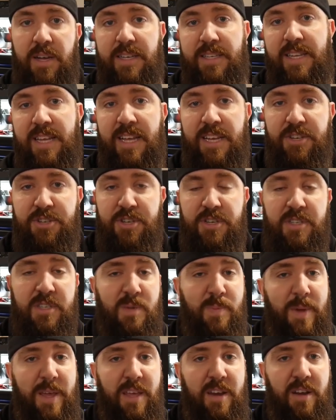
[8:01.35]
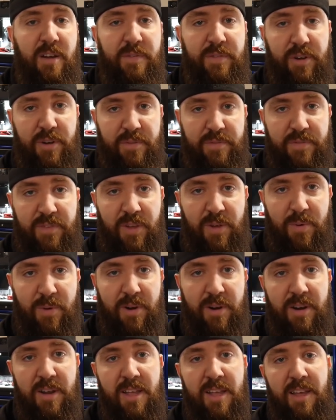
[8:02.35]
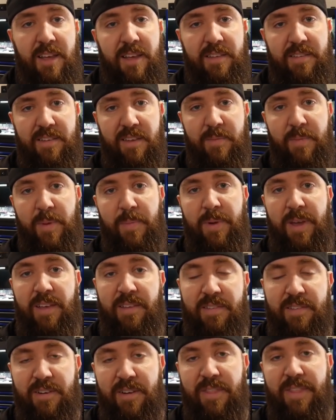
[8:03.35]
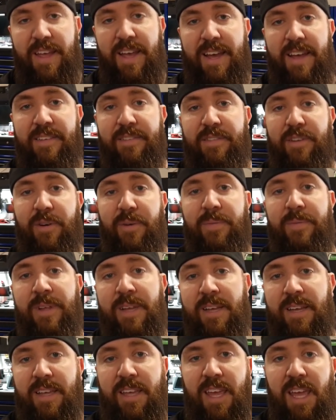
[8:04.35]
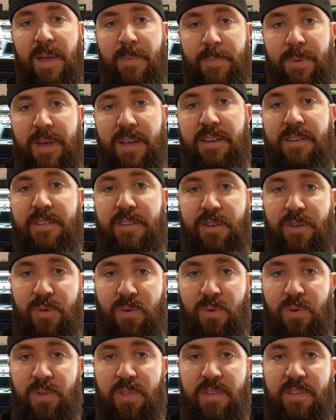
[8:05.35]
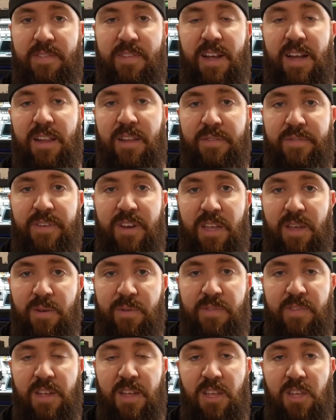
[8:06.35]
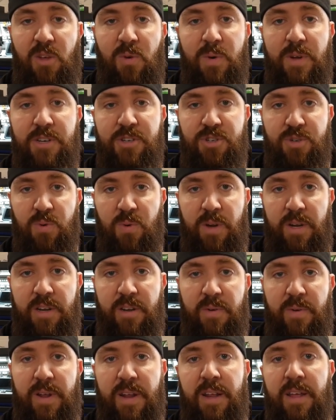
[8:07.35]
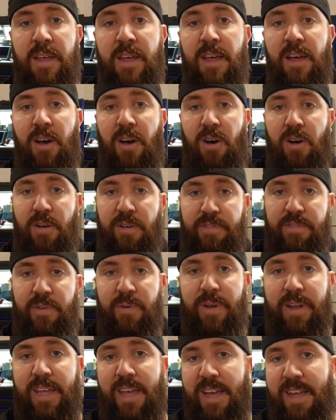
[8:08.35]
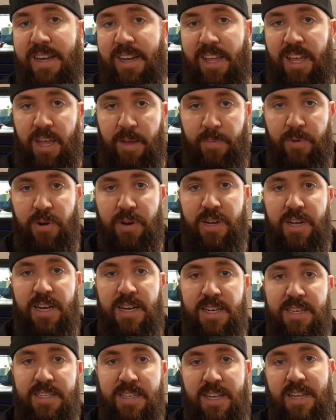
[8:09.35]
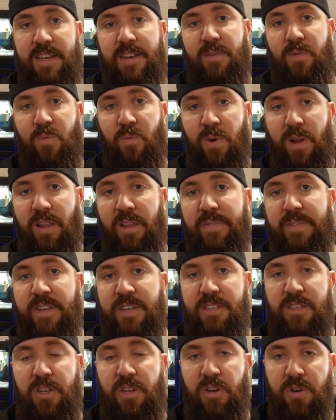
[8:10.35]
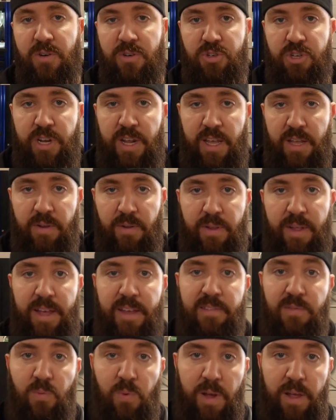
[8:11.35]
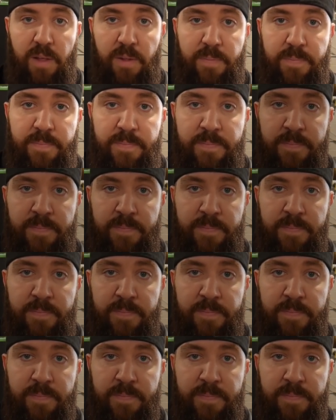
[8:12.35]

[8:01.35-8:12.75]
attention span of your viewer is going to be based on that. So keep it to the style of videos that you enjoy doing, also, again, keep your content relevant to your channel as well.